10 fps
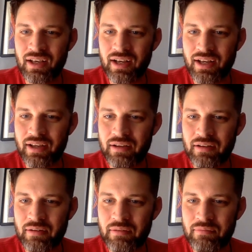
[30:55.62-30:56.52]

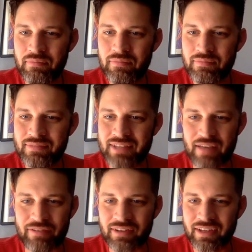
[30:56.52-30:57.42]
Uh,
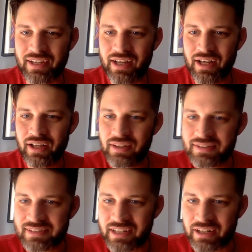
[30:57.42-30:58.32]
Definitely. Uh,
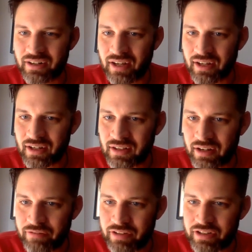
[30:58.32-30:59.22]
let's see here. Uh,
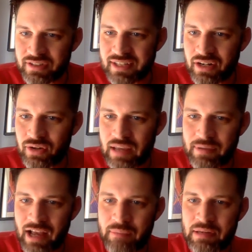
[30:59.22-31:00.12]
Claire Vineyard said, "Okay,
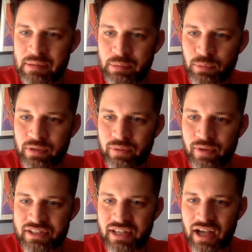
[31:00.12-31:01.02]
but how many people
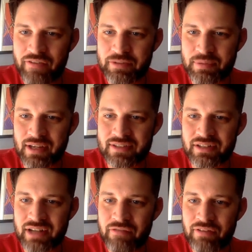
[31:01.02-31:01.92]
rewatch The Office because
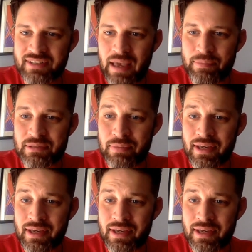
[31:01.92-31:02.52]
their Netflix app is